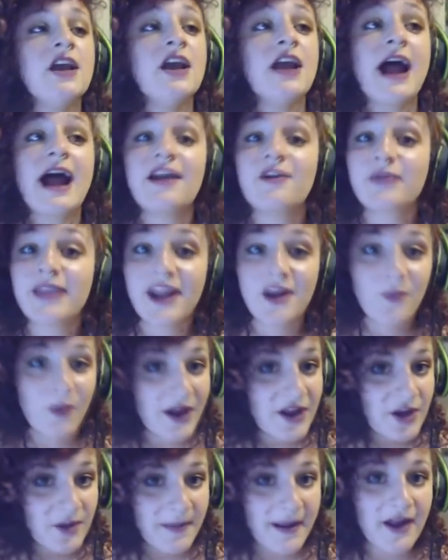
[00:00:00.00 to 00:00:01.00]
i don't care
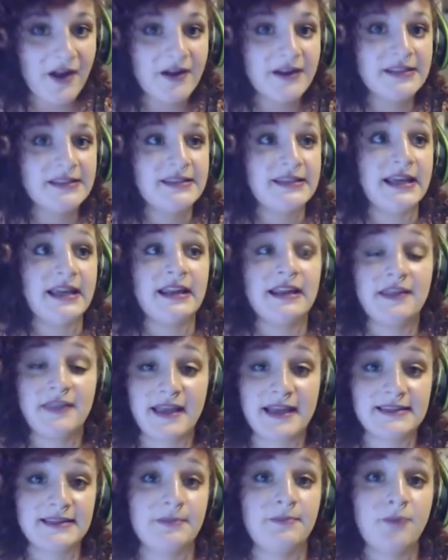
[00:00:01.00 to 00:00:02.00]
what your parents did and
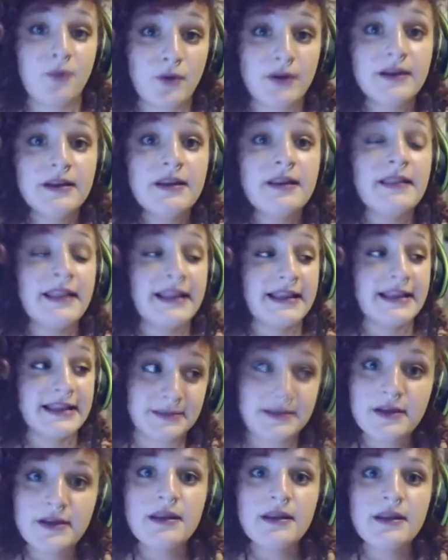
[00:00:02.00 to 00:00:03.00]
that's important like it's
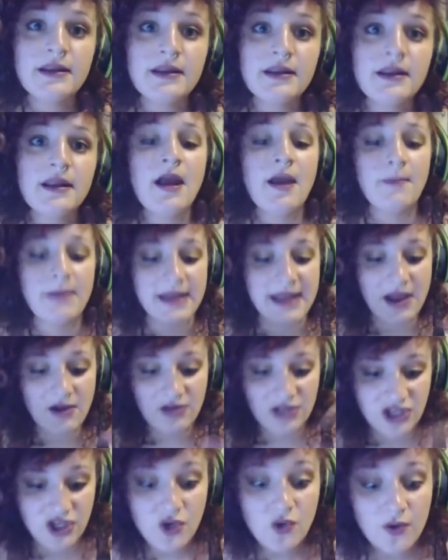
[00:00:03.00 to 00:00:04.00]
important but now
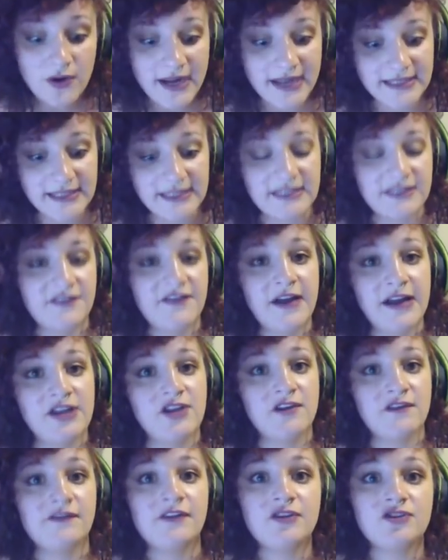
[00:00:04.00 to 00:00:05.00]
you get to define
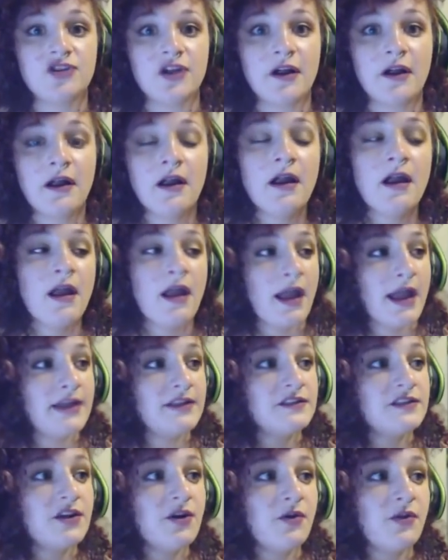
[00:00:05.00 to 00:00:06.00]
your future
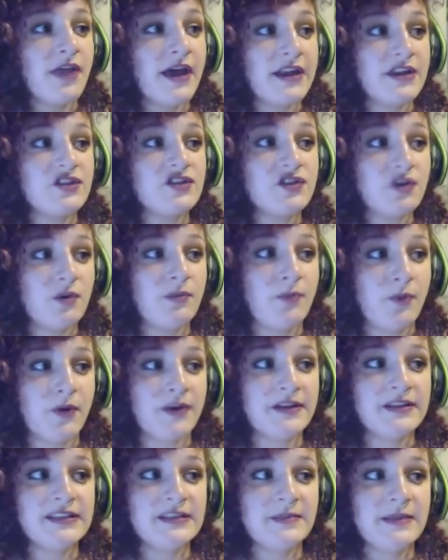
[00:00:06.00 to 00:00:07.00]
and so that is so
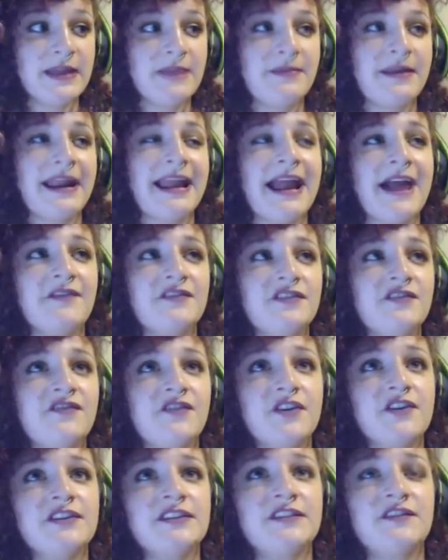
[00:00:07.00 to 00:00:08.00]
important to me but i have mm-hmm. to
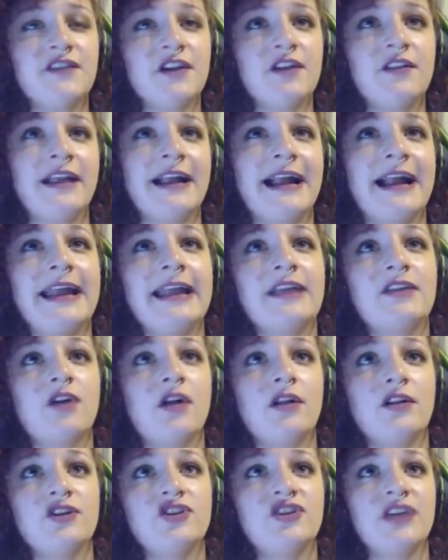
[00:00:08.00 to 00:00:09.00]
first feel like i
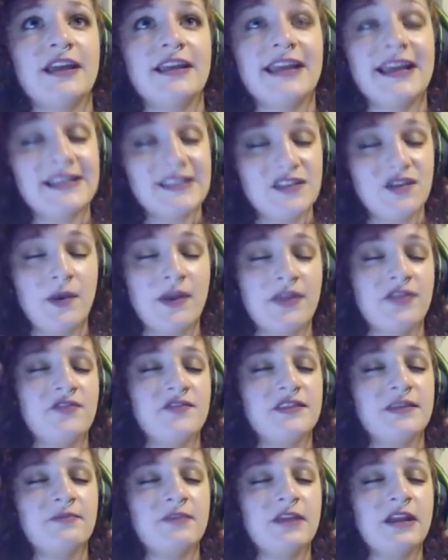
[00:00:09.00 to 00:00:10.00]
acknowledge that yes you went through
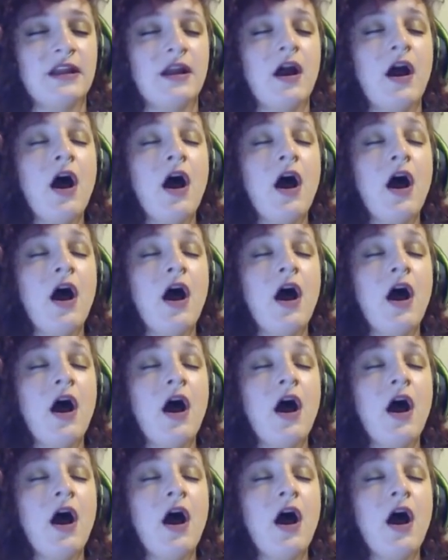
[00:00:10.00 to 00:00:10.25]
something